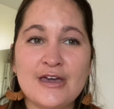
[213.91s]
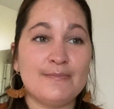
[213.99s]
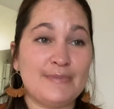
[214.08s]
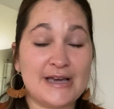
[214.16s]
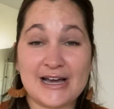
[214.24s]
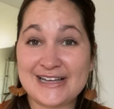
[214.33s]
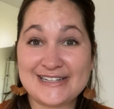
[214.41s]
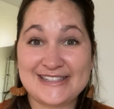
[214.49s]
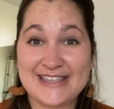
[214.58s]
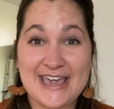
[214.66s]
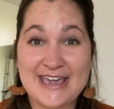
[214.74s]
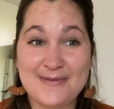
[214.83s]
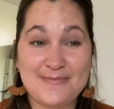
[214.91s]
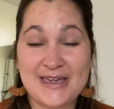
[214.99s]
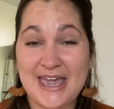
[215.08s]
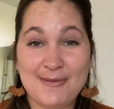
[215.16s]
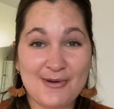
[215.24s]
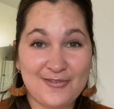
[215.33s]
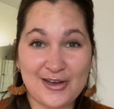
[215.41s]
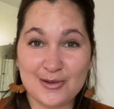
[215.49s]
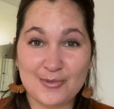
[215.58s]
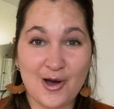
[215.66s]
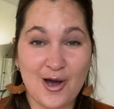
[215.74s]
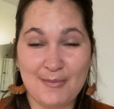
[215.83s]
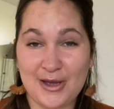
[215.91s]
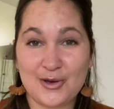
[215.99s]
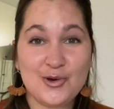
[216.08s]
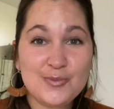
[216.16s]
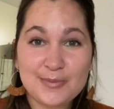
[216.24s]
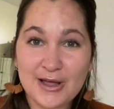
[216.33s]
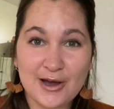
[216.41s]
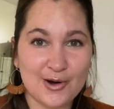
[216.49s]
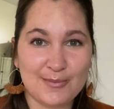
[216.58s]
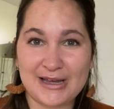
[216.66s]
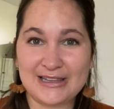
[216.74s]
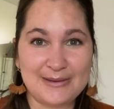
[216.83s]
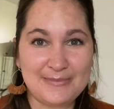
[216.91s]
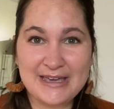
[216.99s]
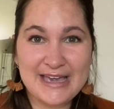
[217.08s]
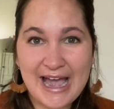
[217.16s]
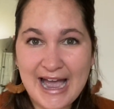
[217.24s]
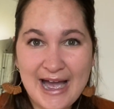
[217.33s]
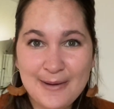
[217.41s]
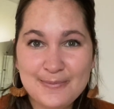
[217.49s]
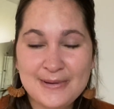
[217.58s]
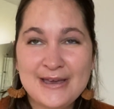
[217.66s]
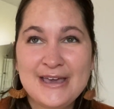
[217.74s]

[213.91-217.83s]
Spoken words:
because they became available on my Hoopla or my Libby app,